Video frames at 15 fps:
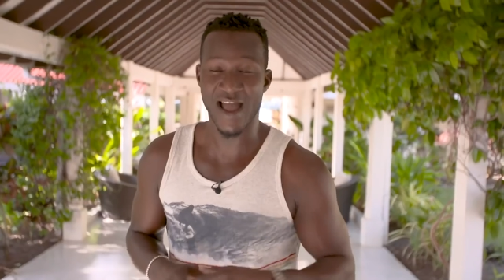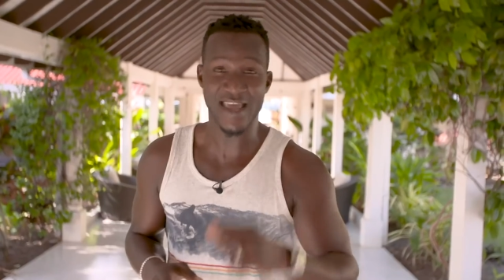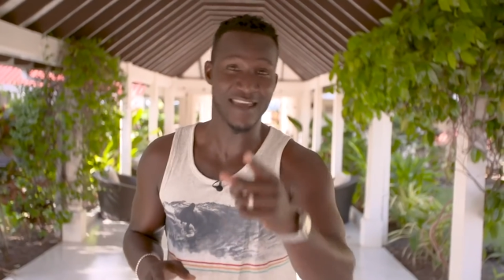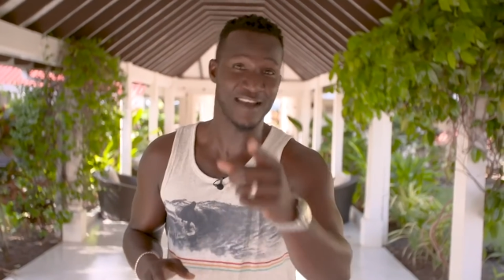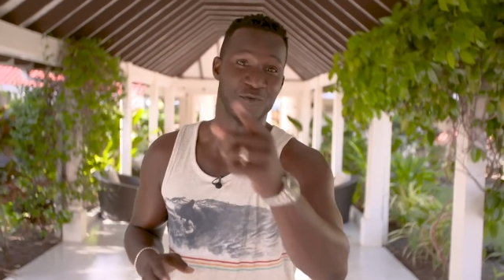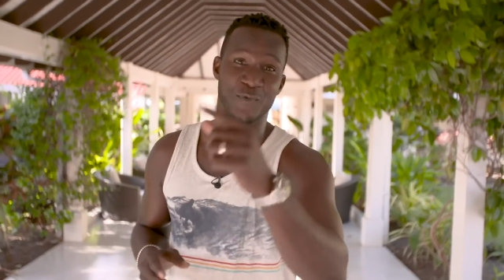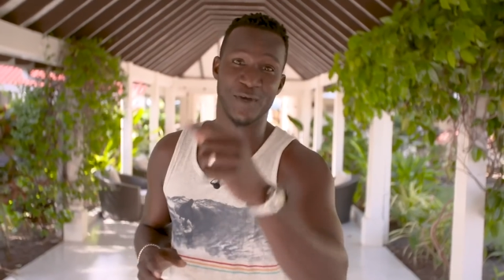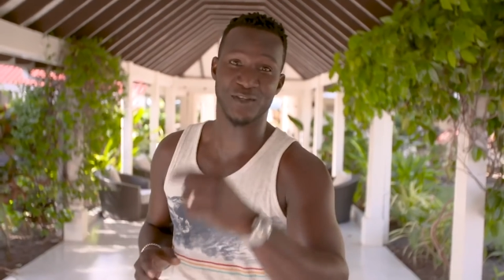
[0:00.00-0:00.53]
I
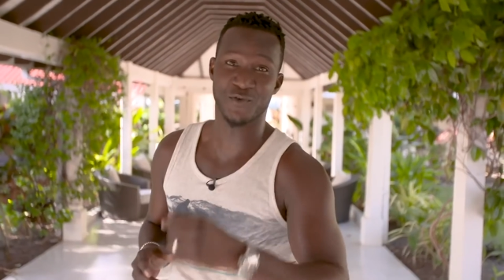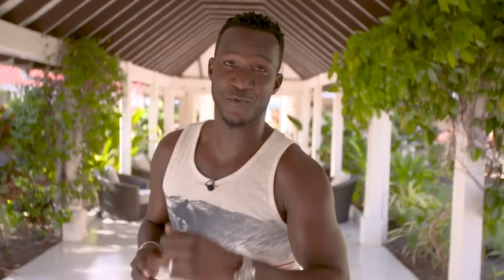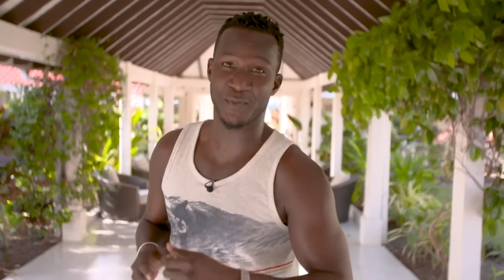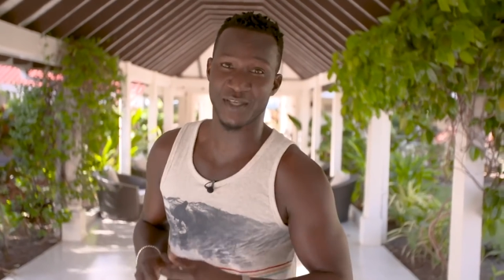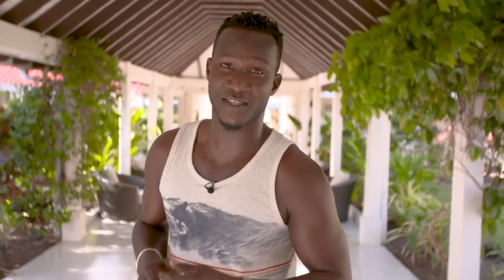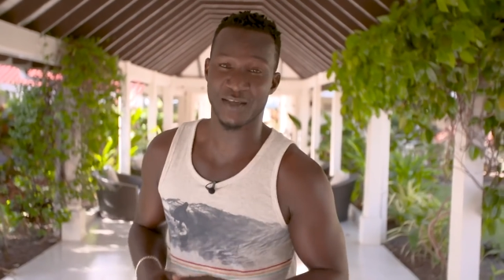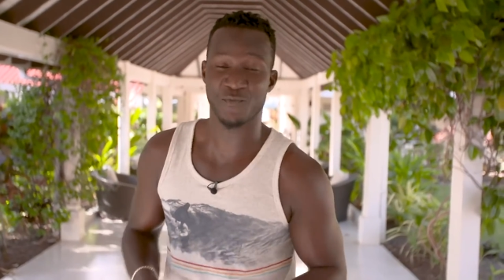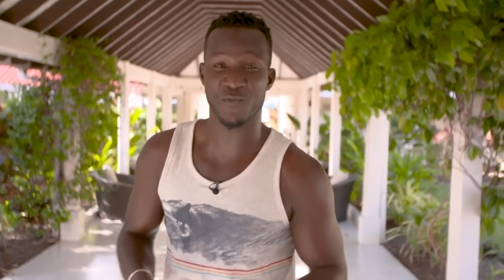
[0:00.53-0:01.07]
can't wait to
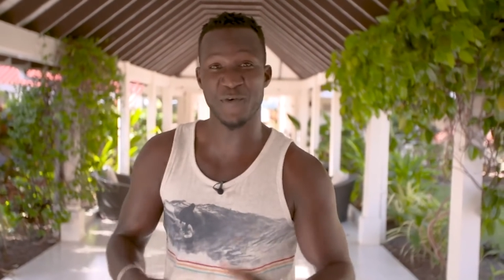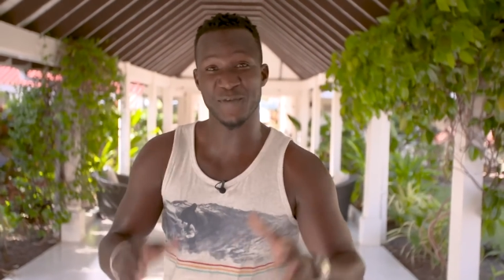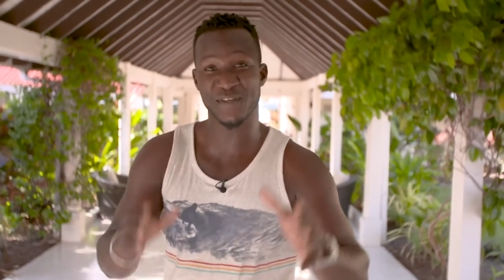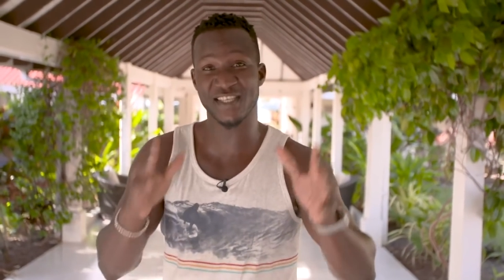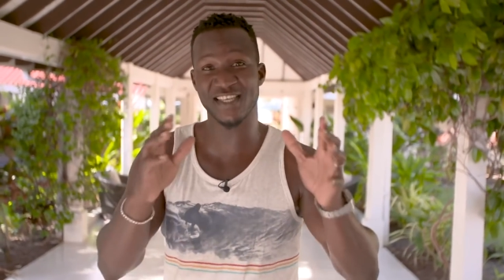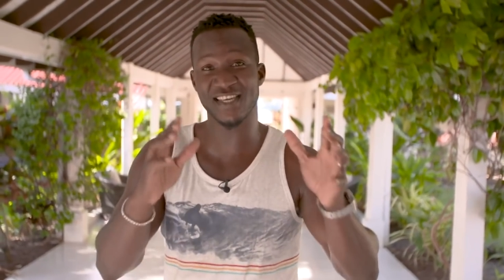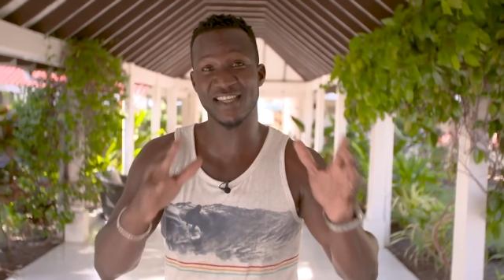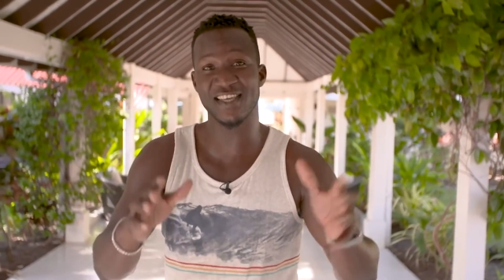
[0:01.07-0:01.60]
meet him. We've
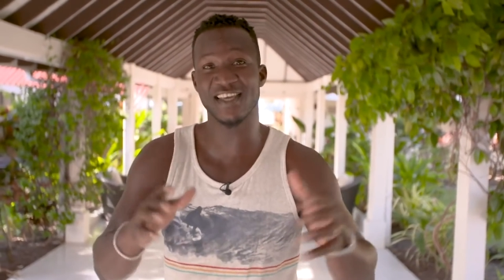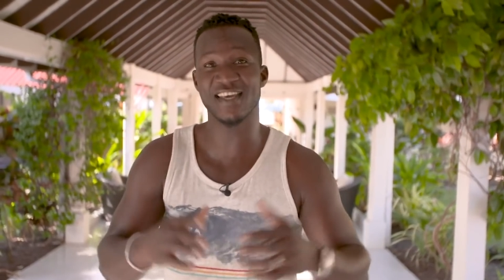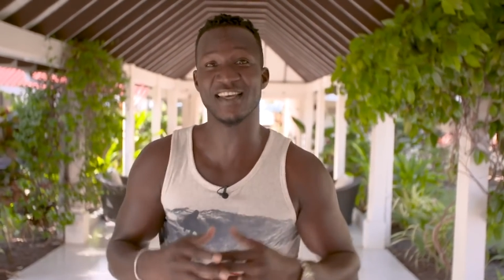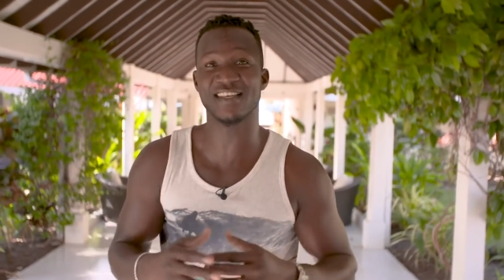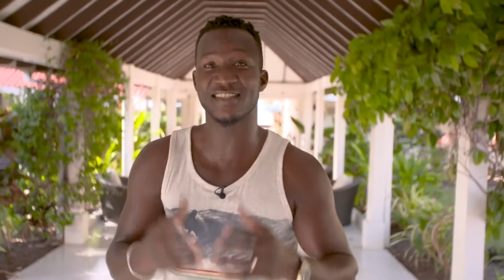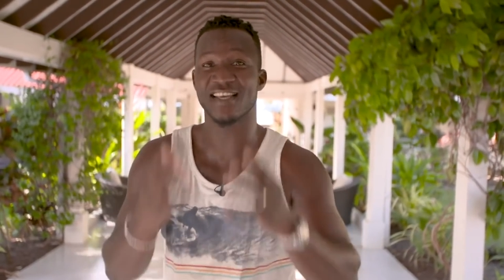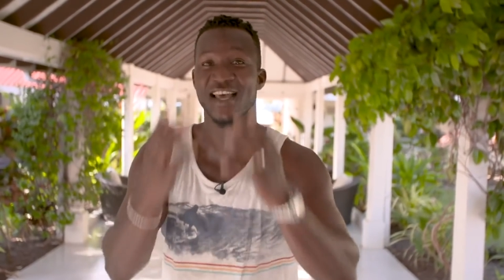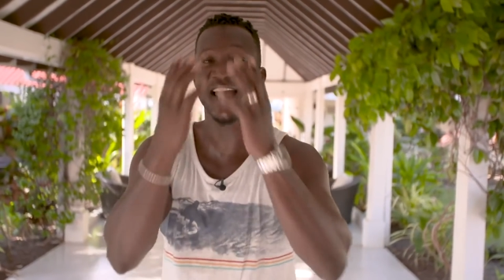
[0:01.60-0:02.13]
seen
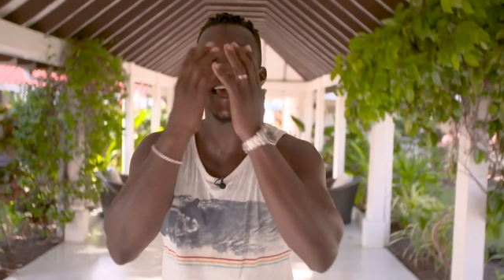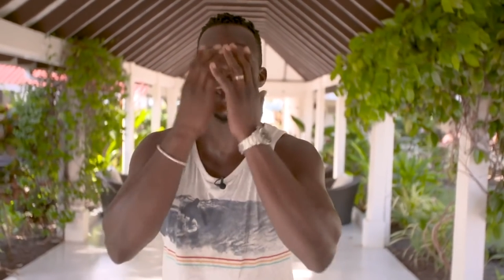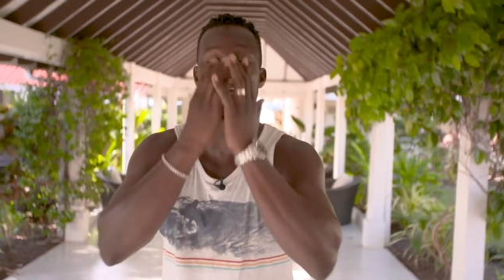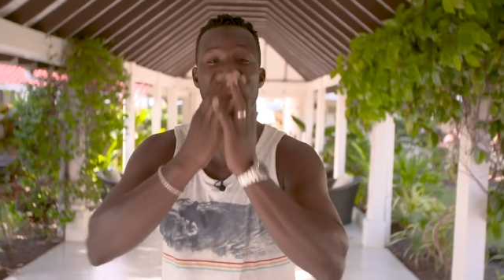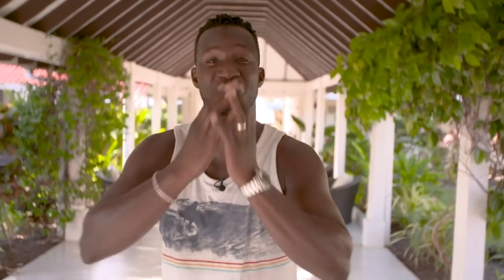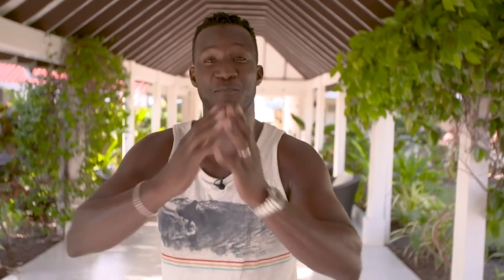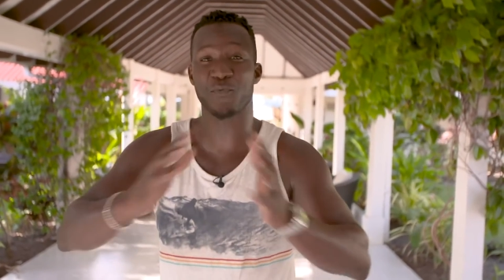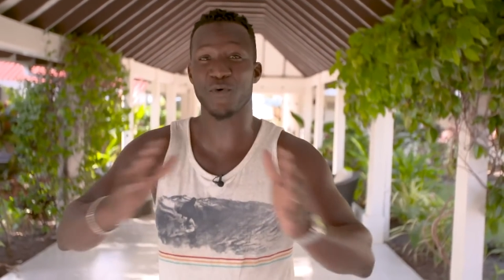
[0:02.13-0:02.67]
his
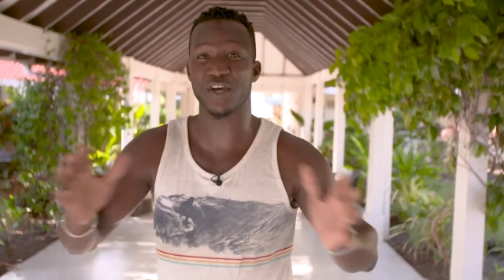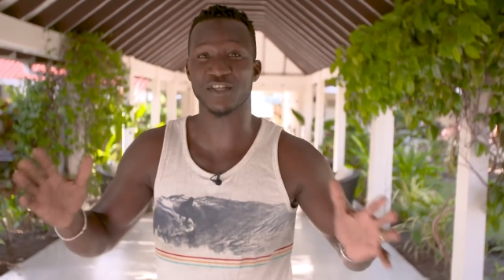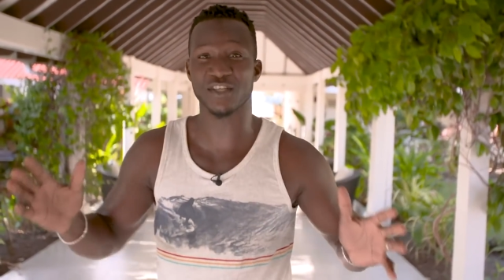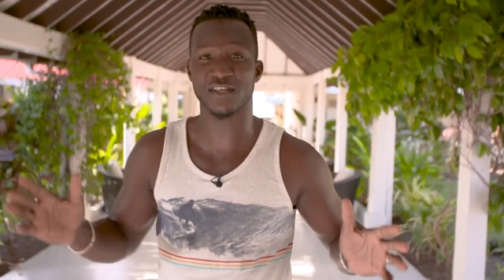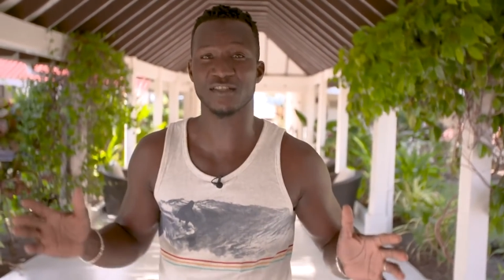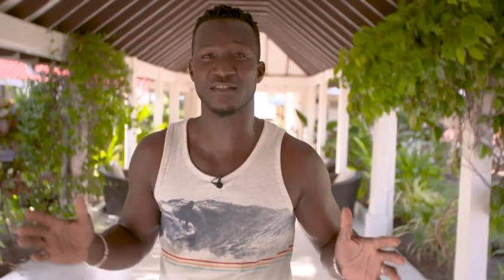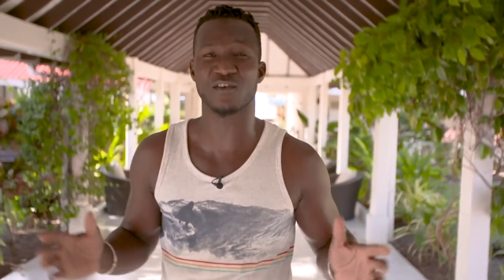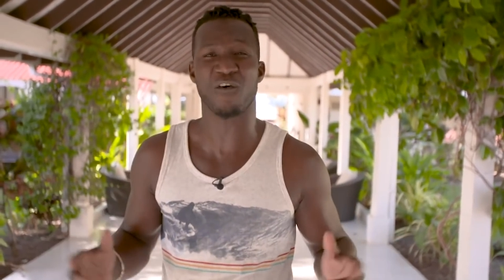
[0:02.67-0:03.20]

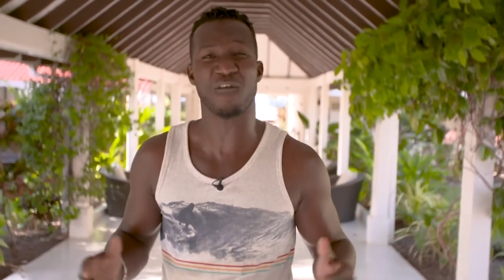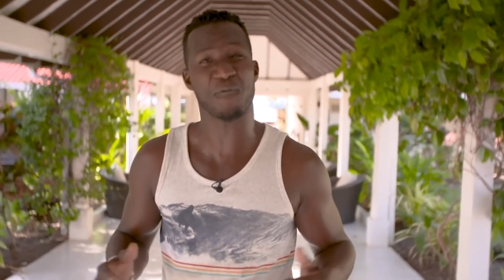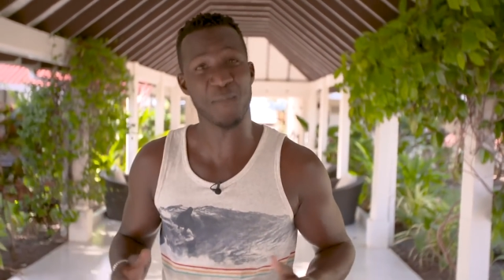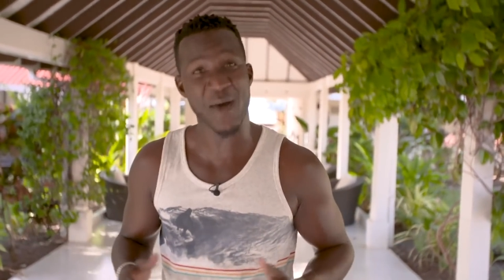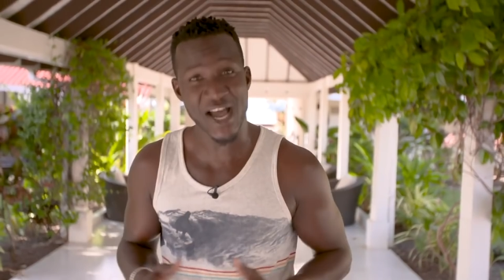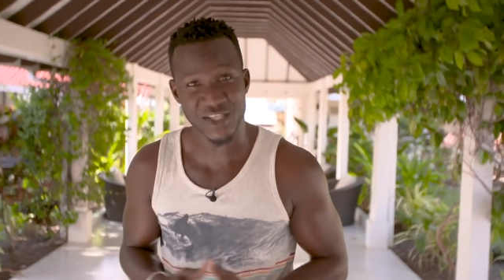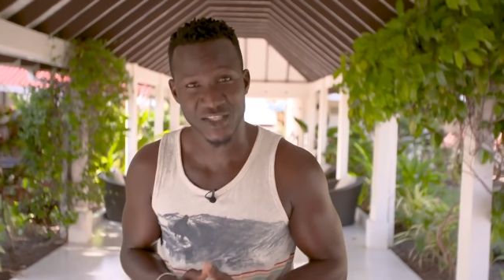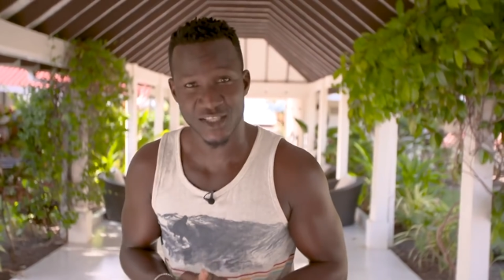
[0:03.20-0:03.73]
expressions of
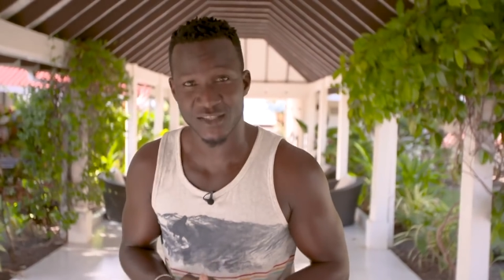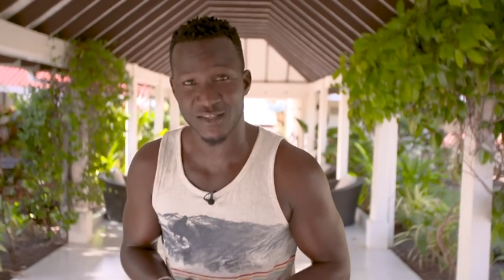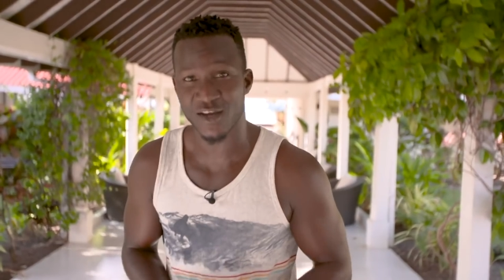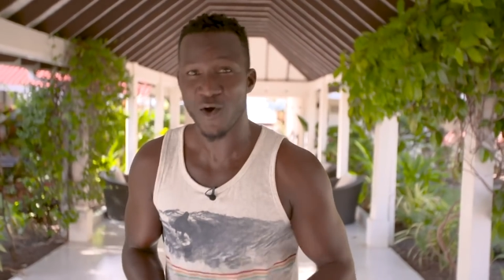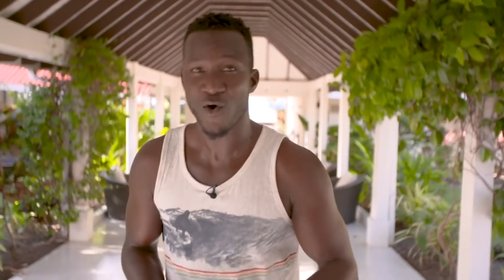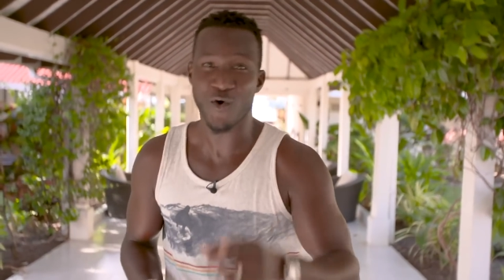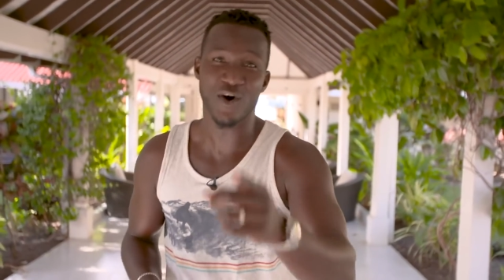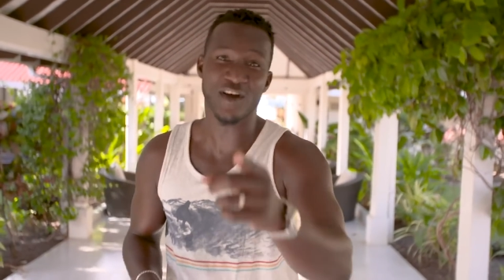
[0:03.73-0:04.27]
passion